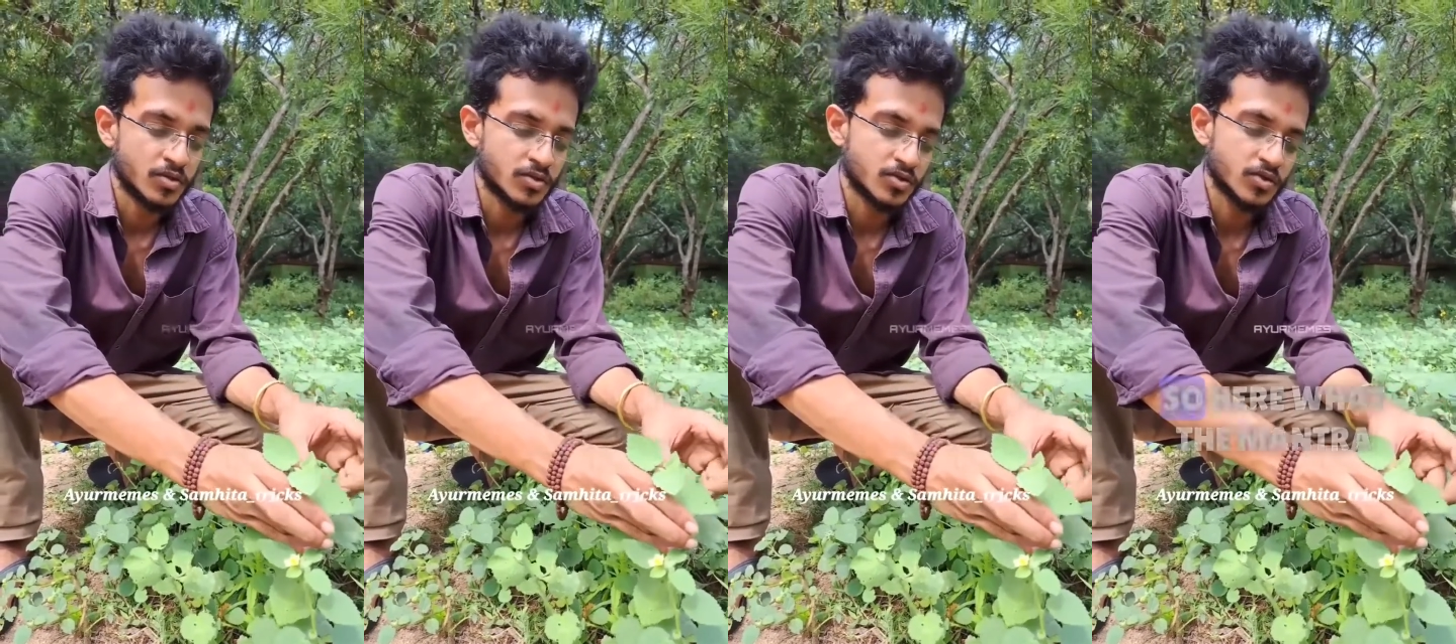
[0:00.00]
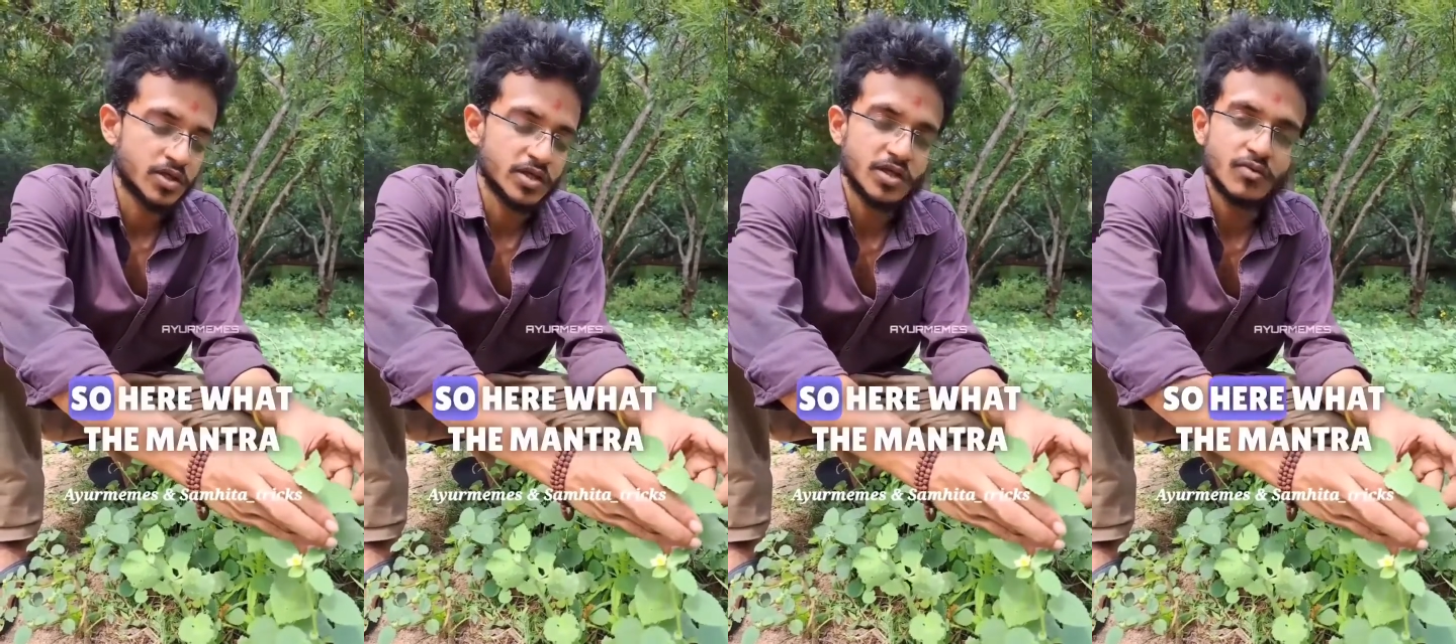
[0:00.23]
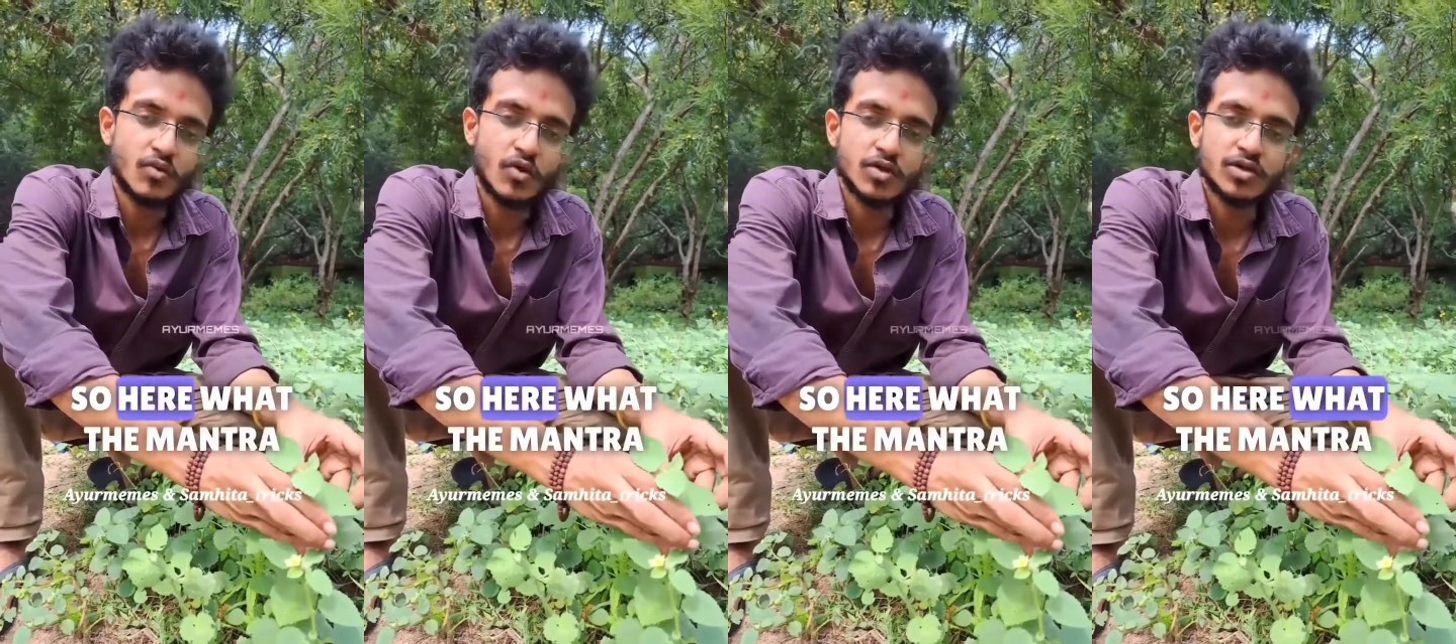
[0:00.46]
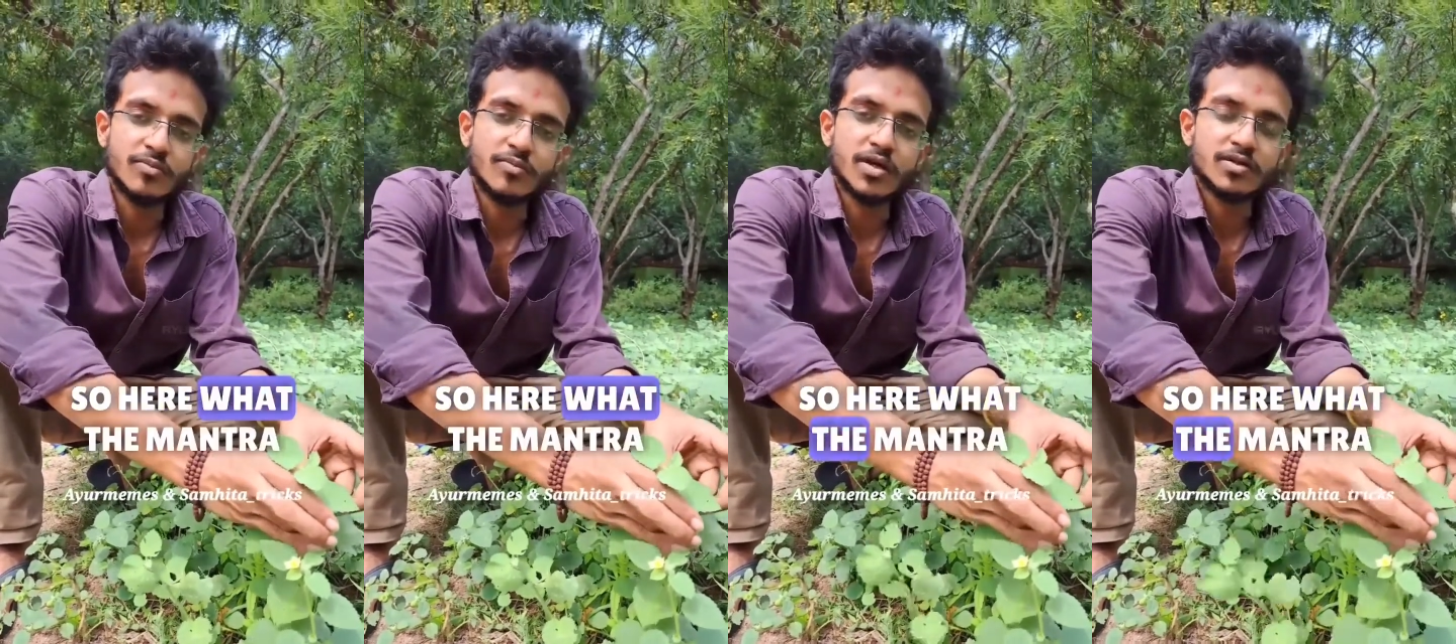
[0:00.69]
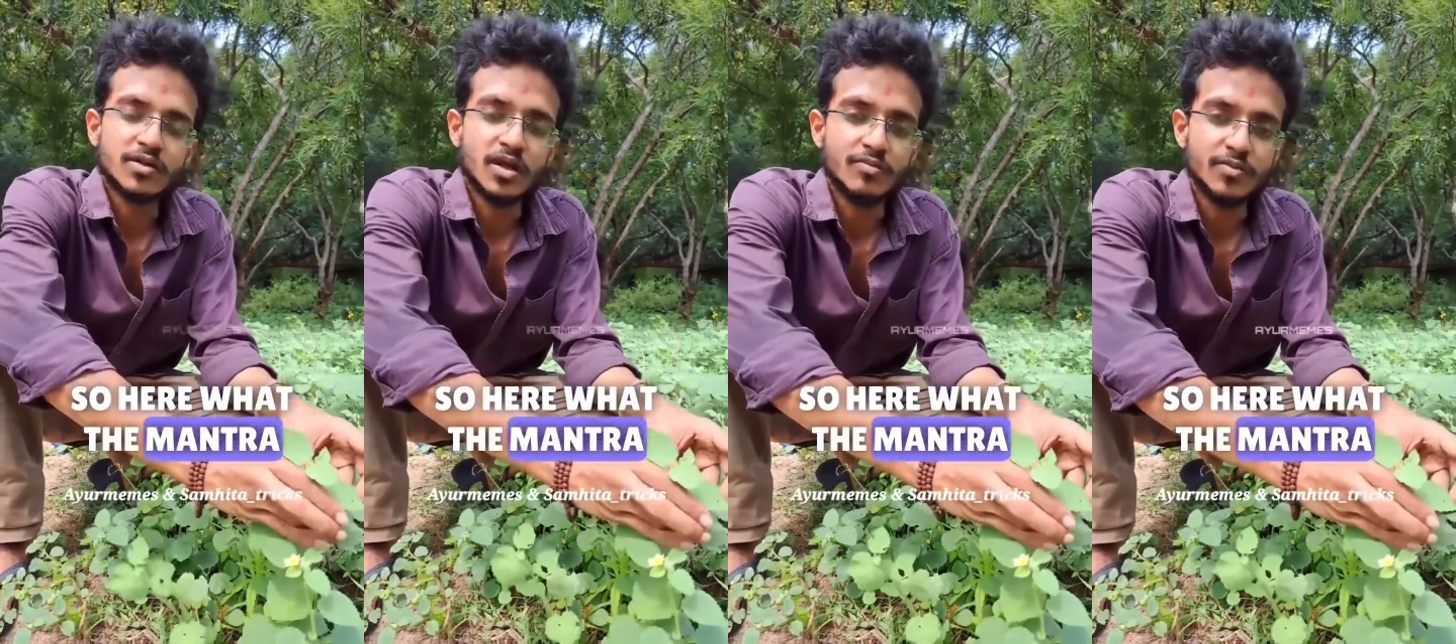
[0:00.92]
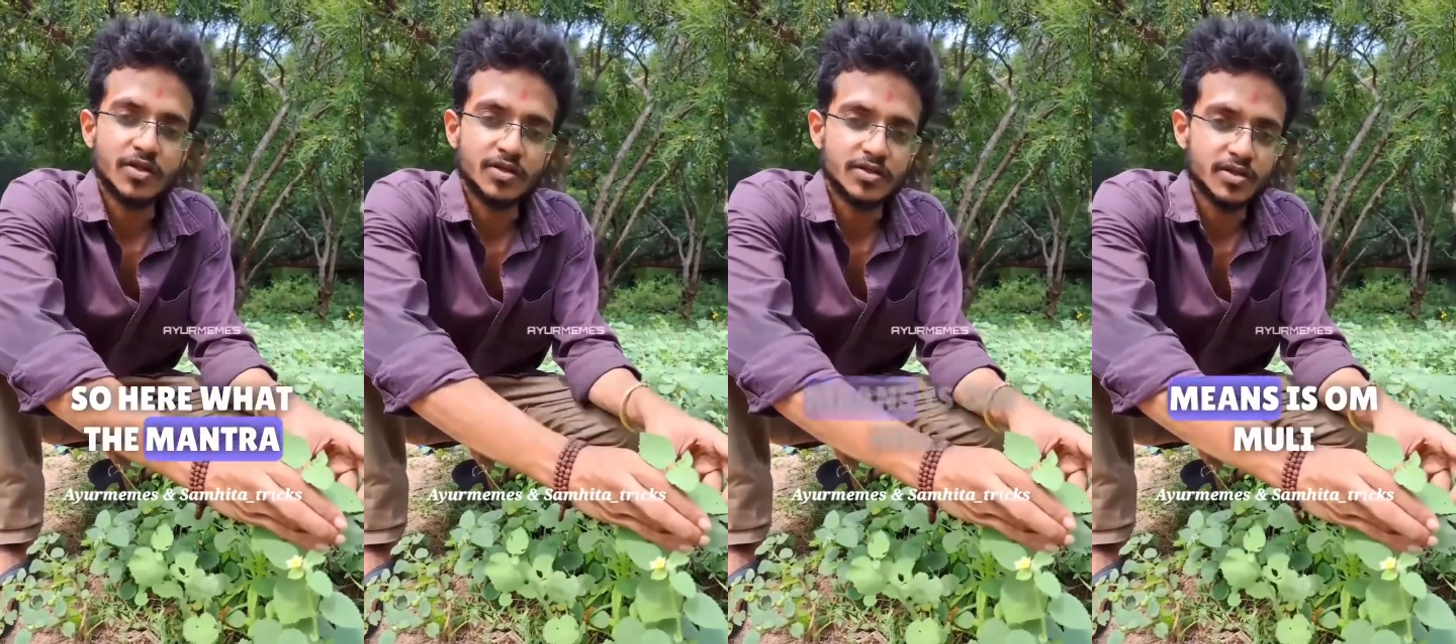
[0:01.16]
So here what the mantra
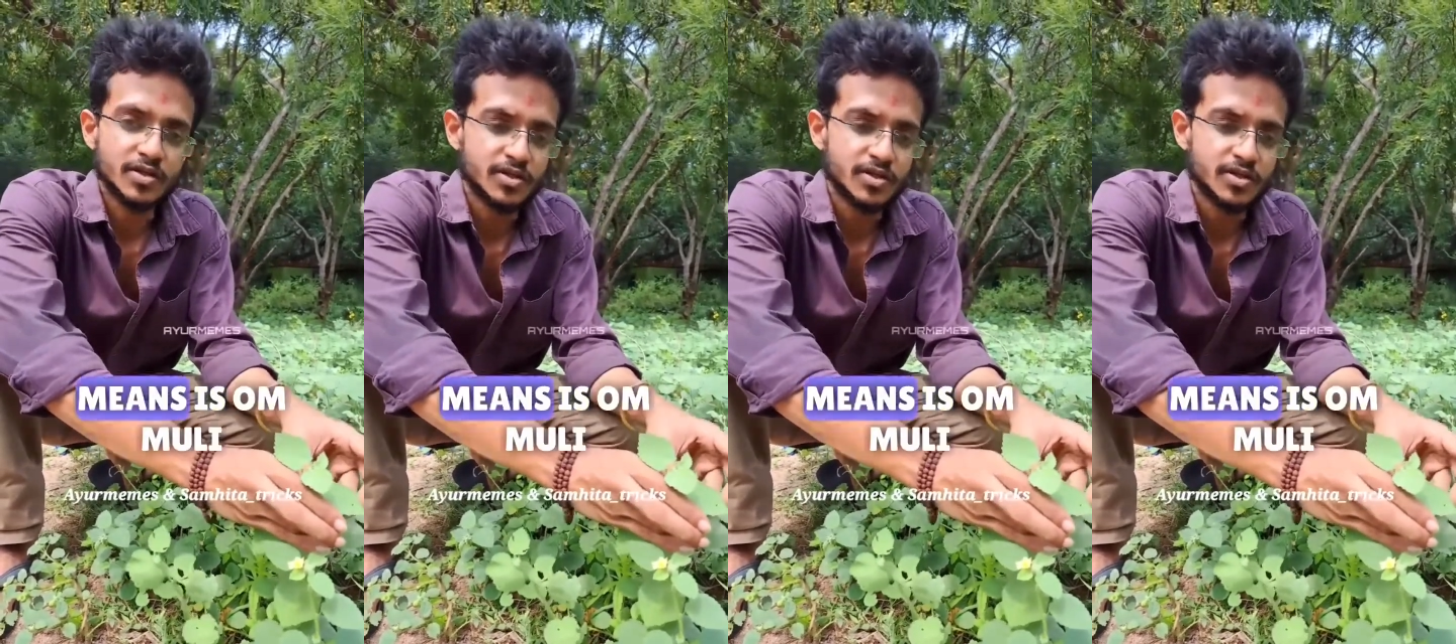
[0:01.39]
means